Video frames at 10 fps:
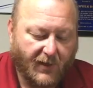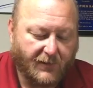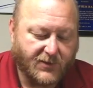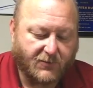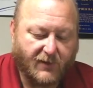
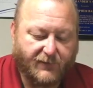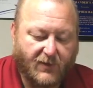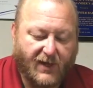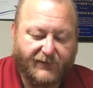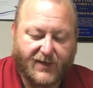In this
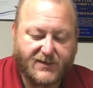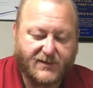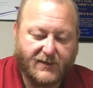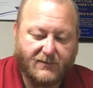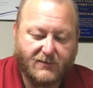rifle, I've
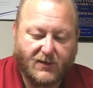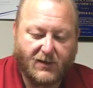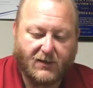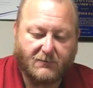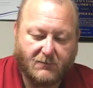tested
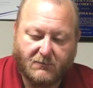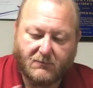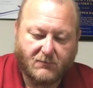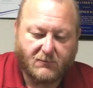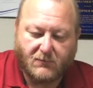
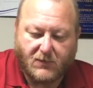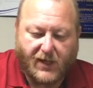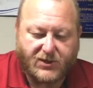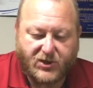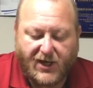the
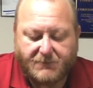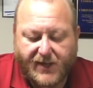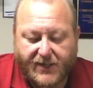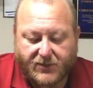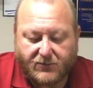SGM
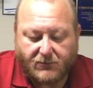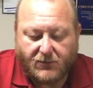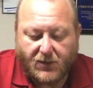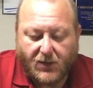Tactical.